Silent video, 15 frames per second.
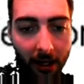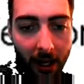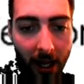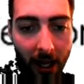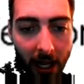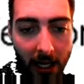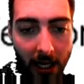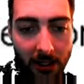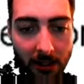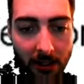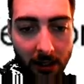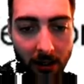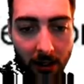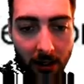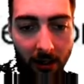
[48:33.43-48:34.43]
8,
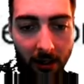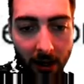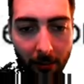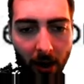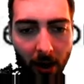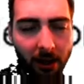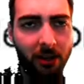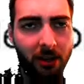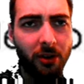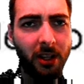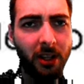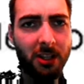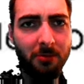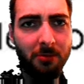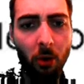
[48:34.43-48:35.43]
I'm probably
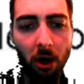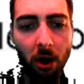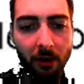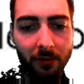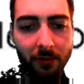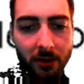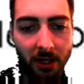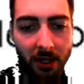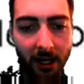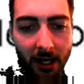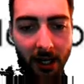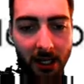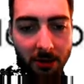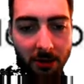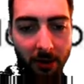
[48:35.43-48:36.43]
doing this more confusing than it
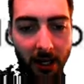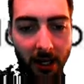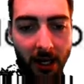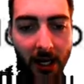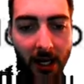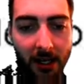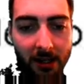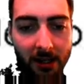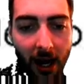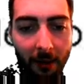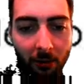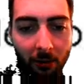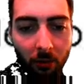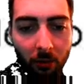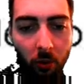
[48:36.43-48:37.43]
needs to be,
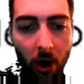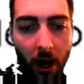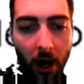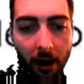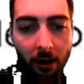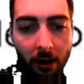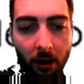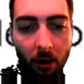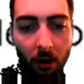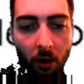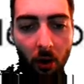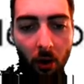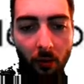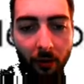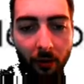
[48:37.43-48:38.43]
times 1
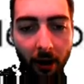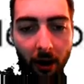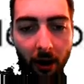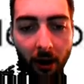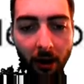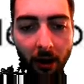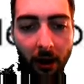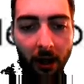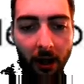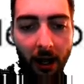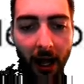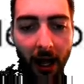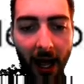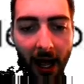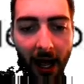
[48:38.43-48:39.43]
over
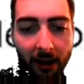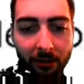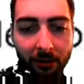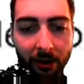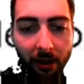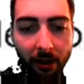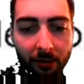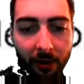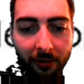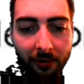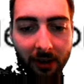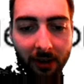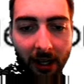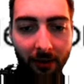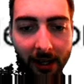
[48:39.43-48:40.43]
x to the
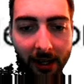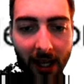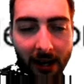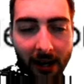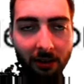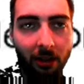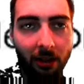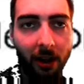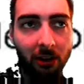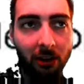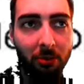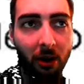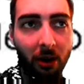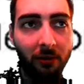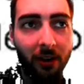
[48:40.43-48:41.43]
15, right? That to the
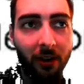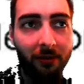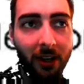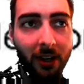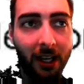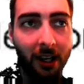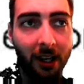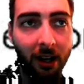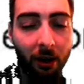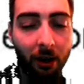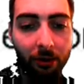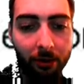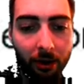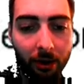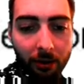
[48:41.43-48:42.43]
exponent 15 can go
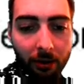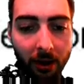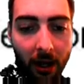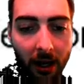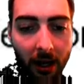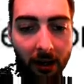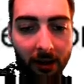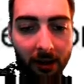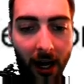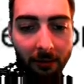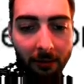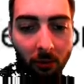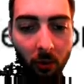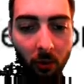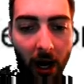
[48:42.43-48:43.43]
through,
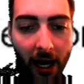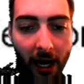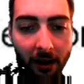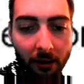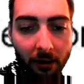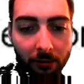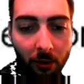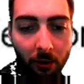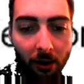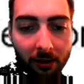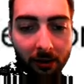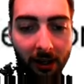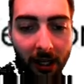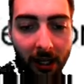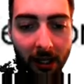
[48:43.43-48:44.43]
times y to the
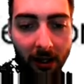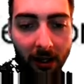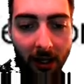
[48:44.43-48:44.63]
14.